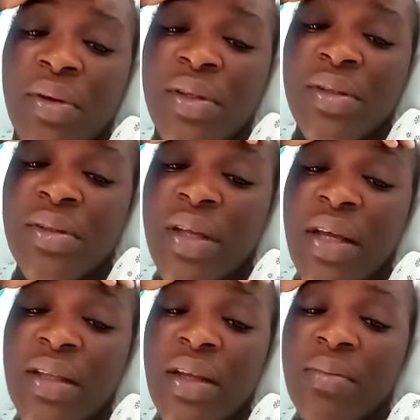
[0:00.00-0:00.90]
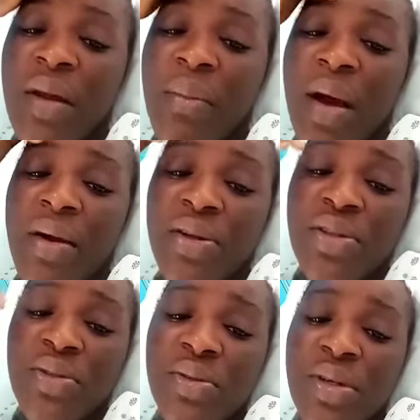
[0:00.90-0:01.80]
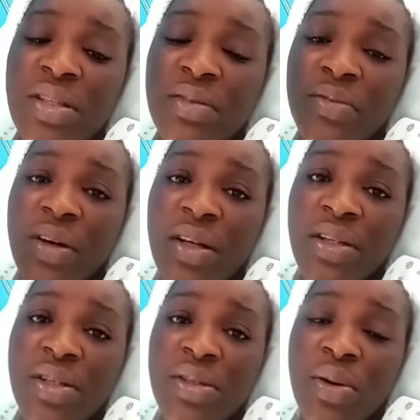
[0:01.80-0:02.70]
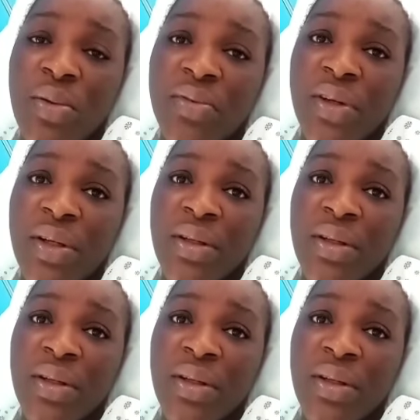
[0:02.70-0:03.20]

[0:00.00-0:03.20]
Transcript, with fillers: saying that my marriage to Austin Faani is over,